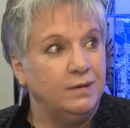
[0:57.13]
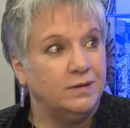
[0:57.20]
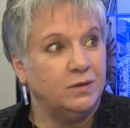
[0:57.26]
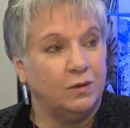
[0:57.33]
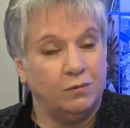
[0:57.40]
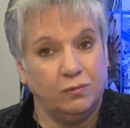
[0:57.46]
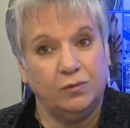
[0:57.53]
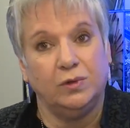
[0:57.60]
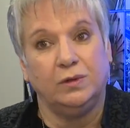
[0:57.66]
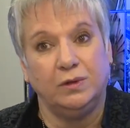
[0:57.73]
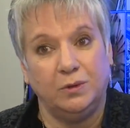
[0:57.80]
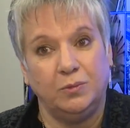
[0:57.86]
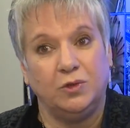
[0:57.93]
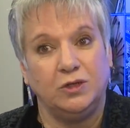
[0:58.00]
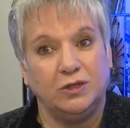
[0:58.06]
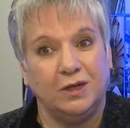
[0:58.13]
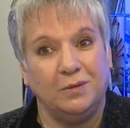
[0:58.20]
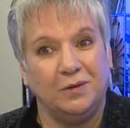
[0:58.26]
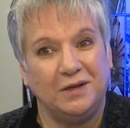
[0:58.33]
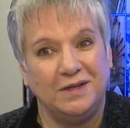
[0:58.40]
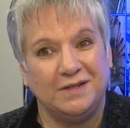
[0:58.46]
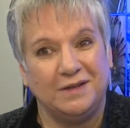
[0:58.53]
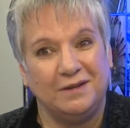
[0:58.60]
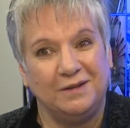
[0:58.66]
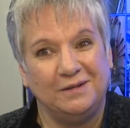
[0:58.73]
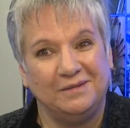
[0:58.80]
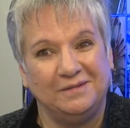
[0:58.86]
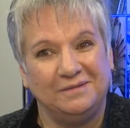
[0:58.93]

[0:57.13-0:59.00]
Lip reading: So I really appreciate what he's done.